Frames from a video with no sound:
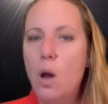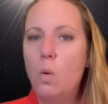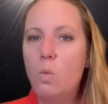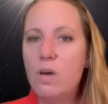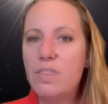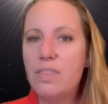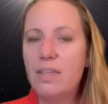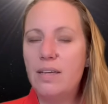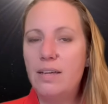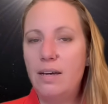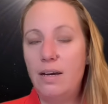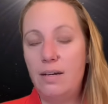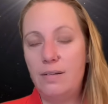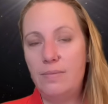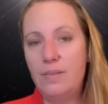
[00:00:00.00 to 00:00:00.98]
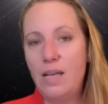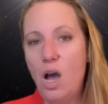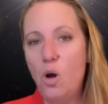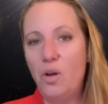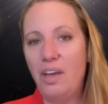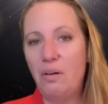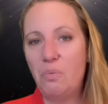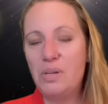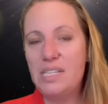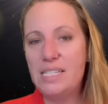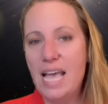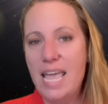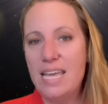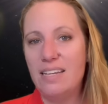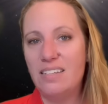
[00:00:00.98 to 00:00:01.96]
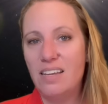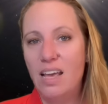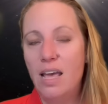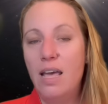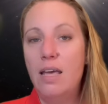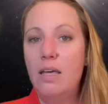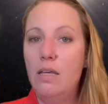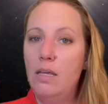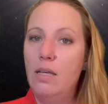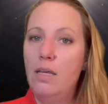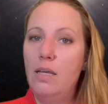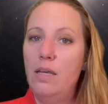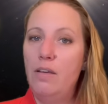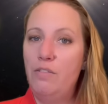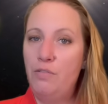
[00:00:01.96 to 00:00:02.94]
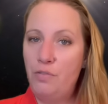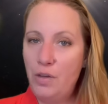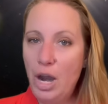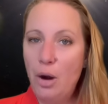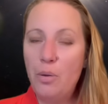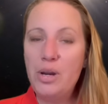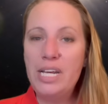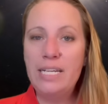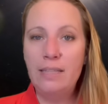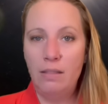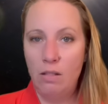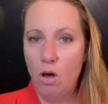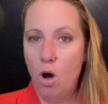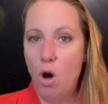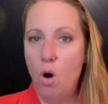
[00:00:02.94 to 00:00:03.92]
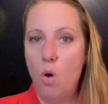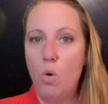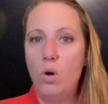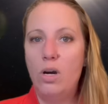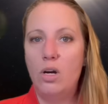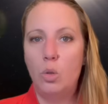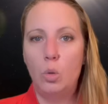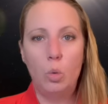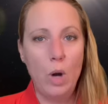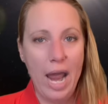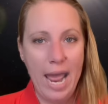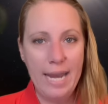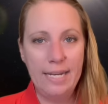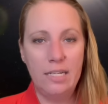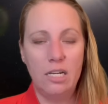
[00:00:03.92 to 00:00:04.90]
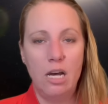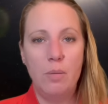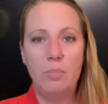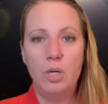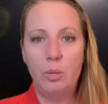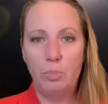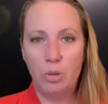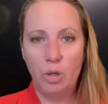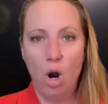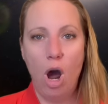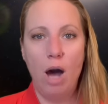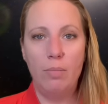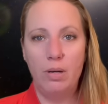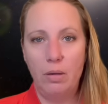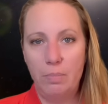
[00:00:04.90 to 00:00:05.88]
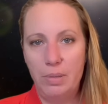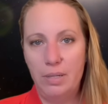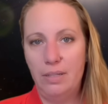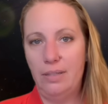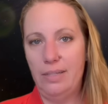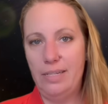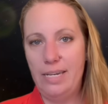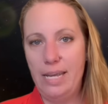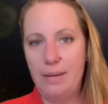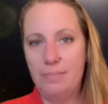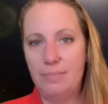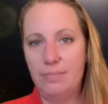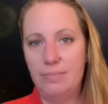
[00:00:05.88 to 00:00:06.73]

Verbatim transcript: with, how can we say it, very low random probability.